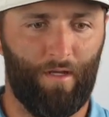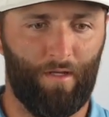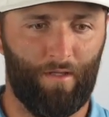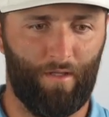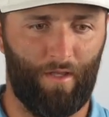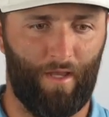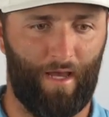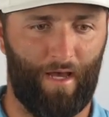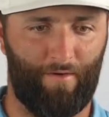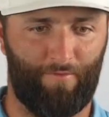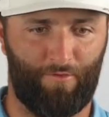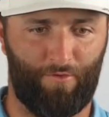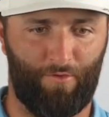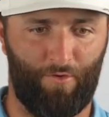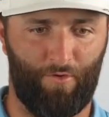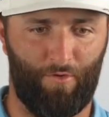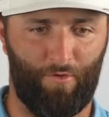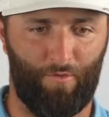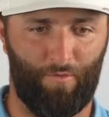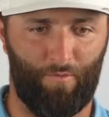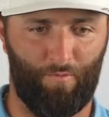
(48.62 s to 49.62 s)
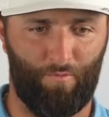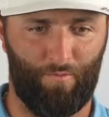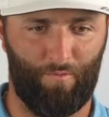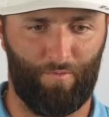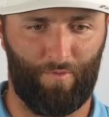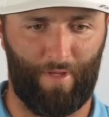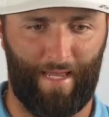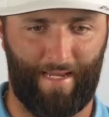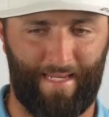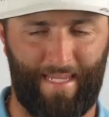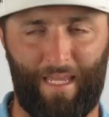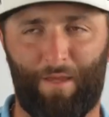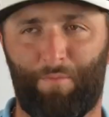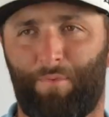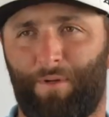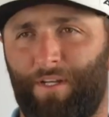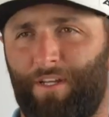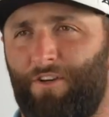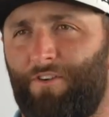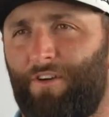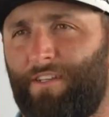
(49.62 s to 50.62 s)
have to keep
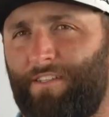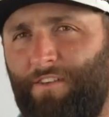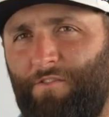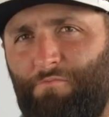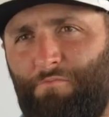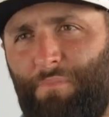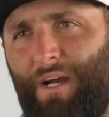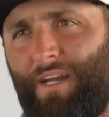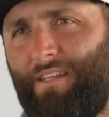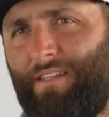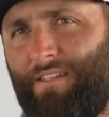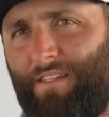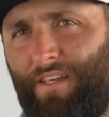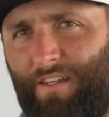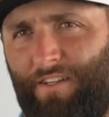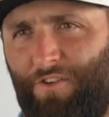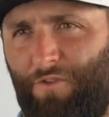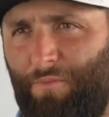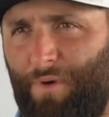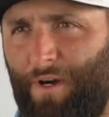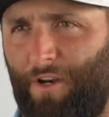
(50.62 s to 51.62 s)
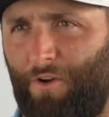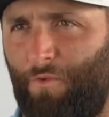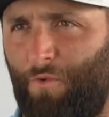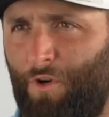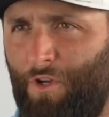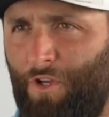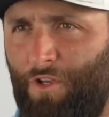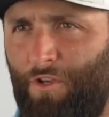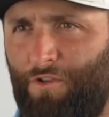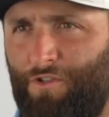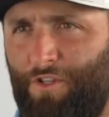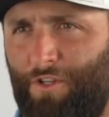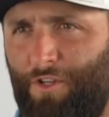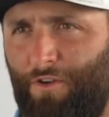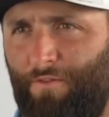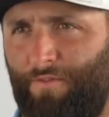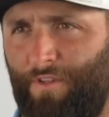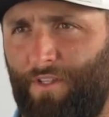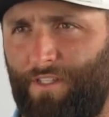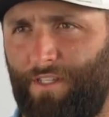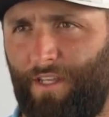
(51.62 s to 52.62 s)
an aggressive mindset, no matter what you're using off
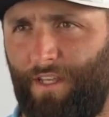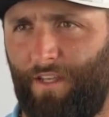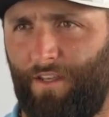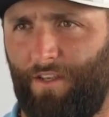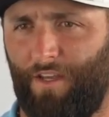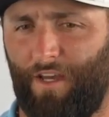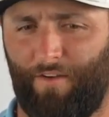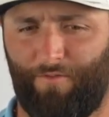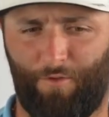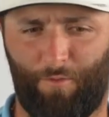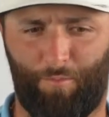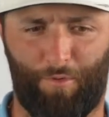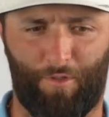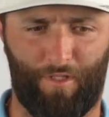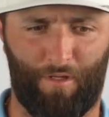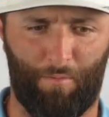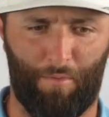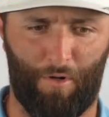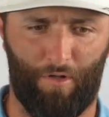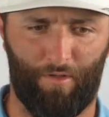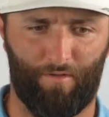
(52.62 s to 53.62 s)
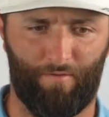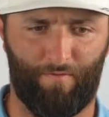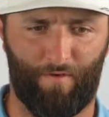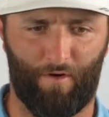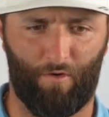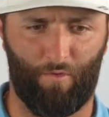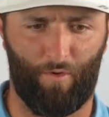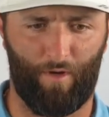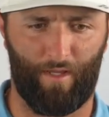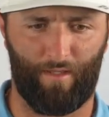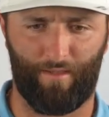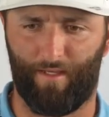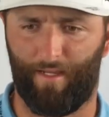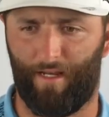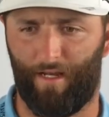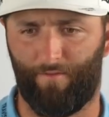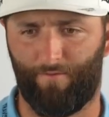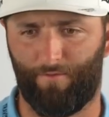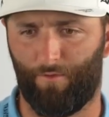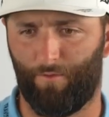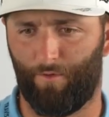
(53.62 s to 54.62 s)
the tee. You have to put the ball in the fairway, and then
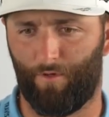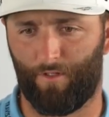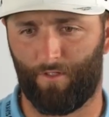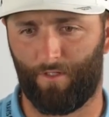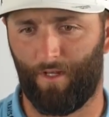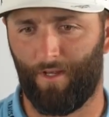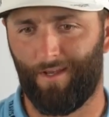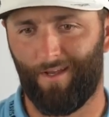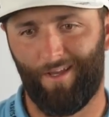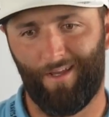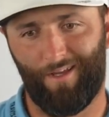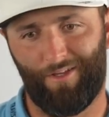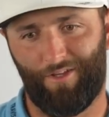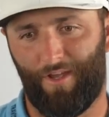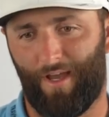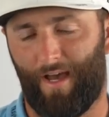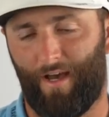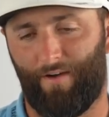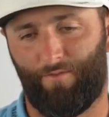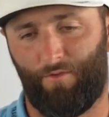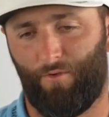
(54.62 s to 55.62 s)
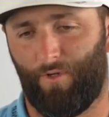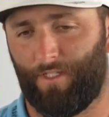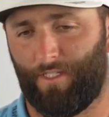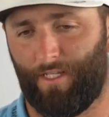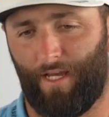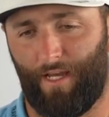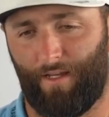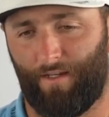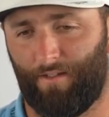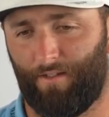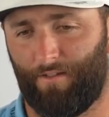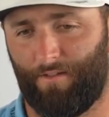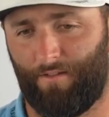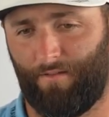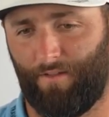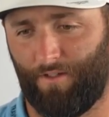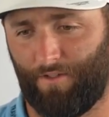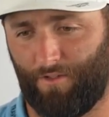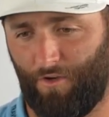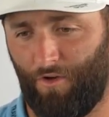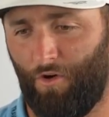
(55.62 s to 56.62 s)
afterwards, you have to attack.
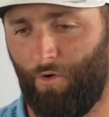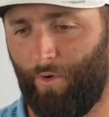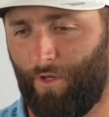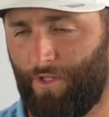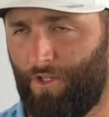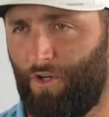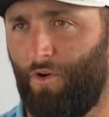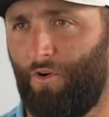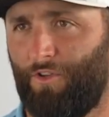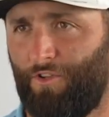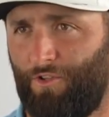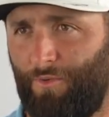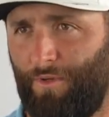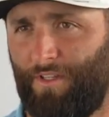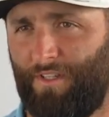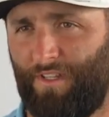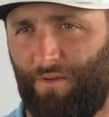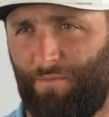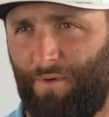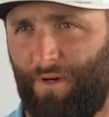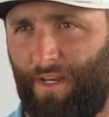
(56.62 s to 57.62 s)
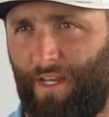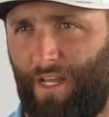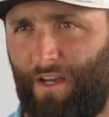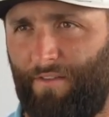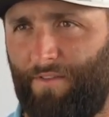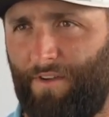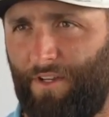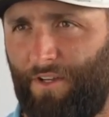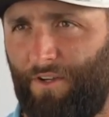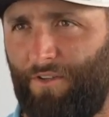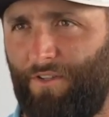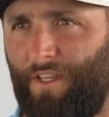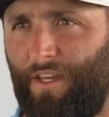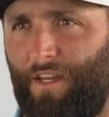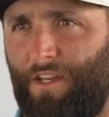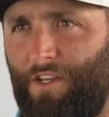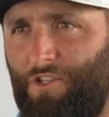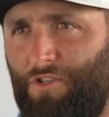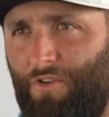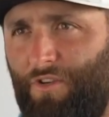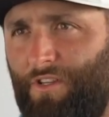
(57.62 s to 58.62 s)
There's always going to be somebody having a good day
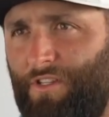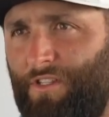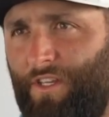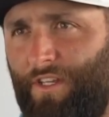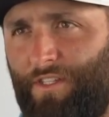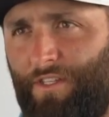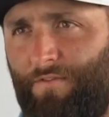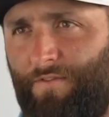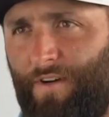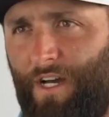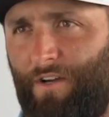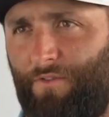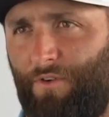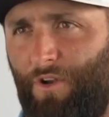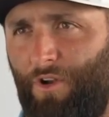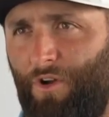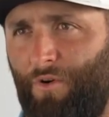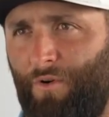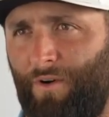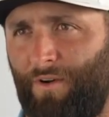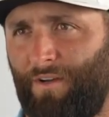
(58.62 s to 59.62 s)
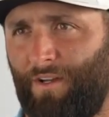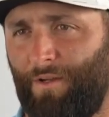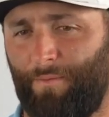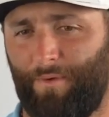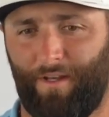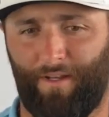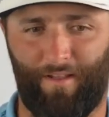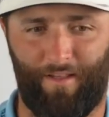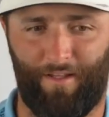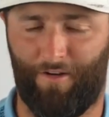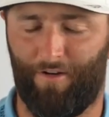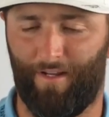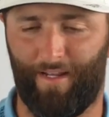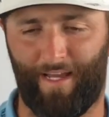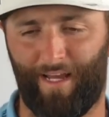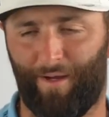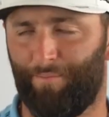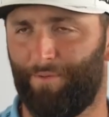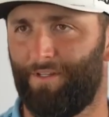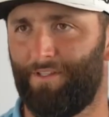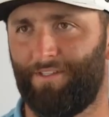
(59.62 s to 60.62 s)
and shooting 65 or lower. I mean, it literally
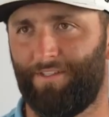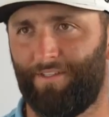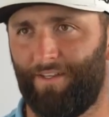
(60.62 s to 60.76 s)
happens